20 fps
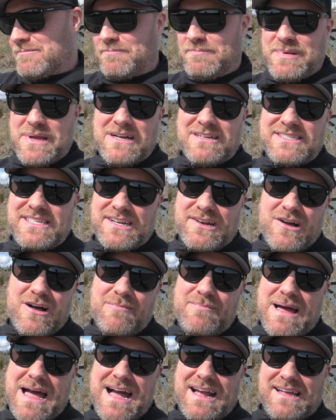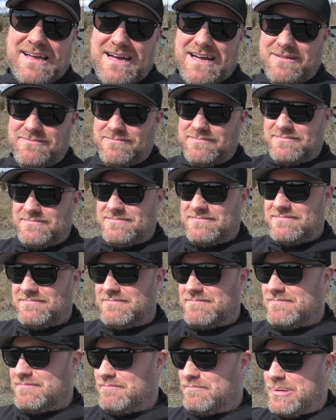Built it all back up,
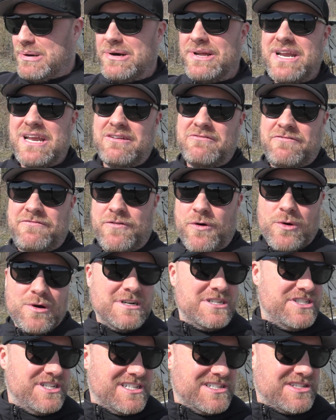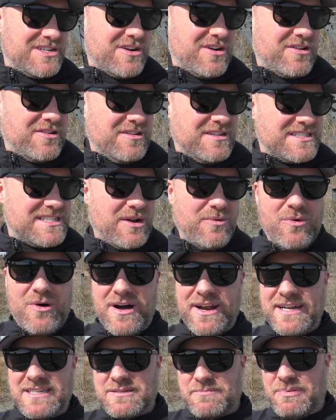put in forged internals. I
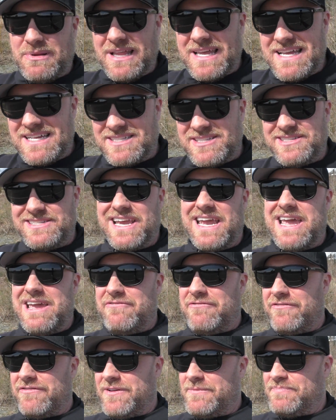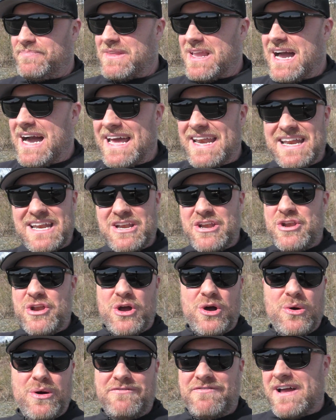wanted to play it safe. I didn't
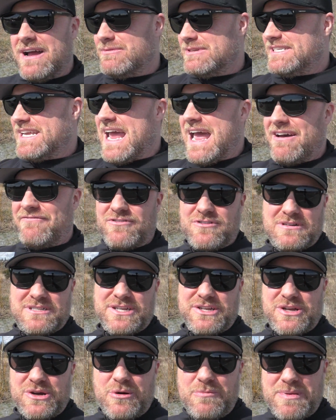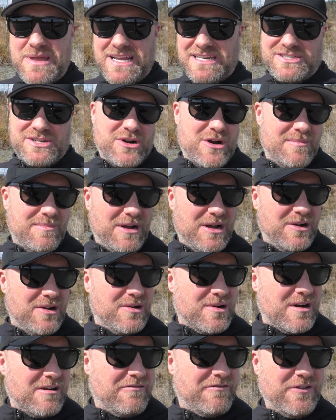know if I was ever to go big turbo
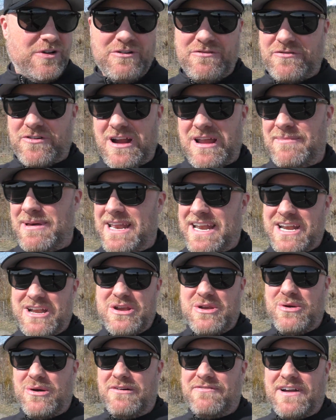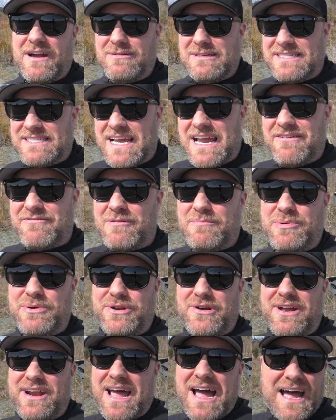or a full frame. I didn't know if I was to ever put
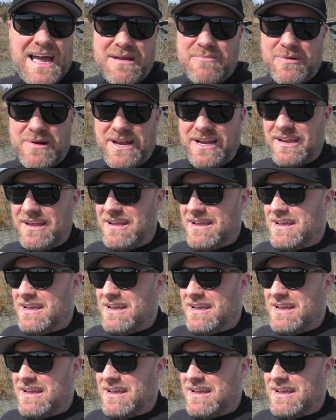on a hybrid.